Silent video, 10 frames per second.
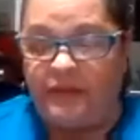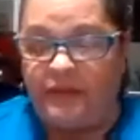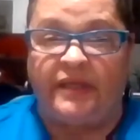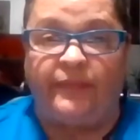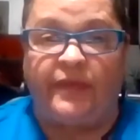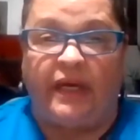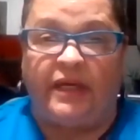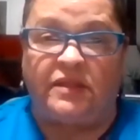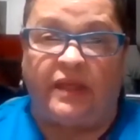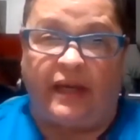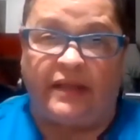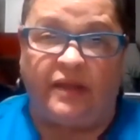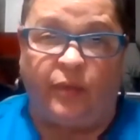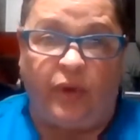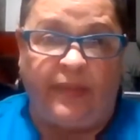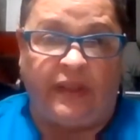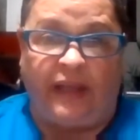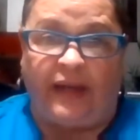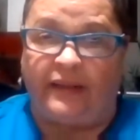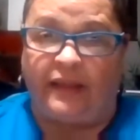is the same case as the
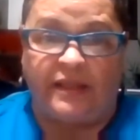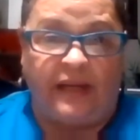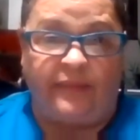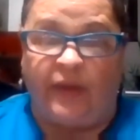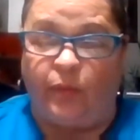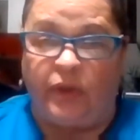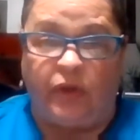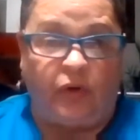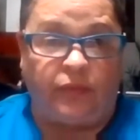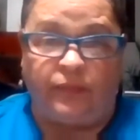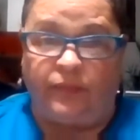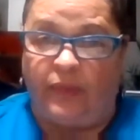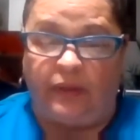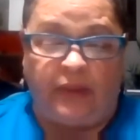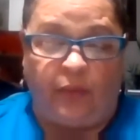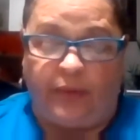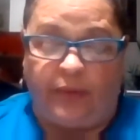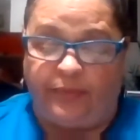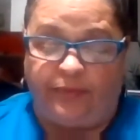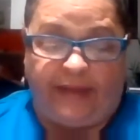women, that at the time they
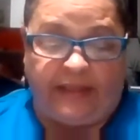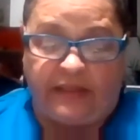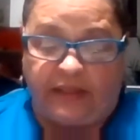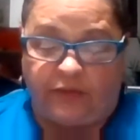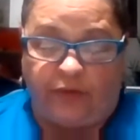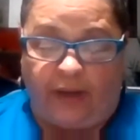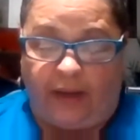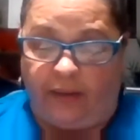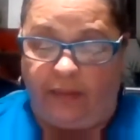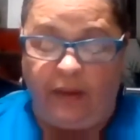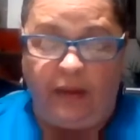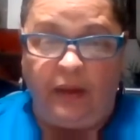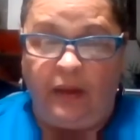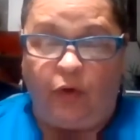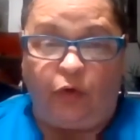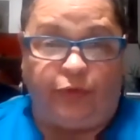were prevented or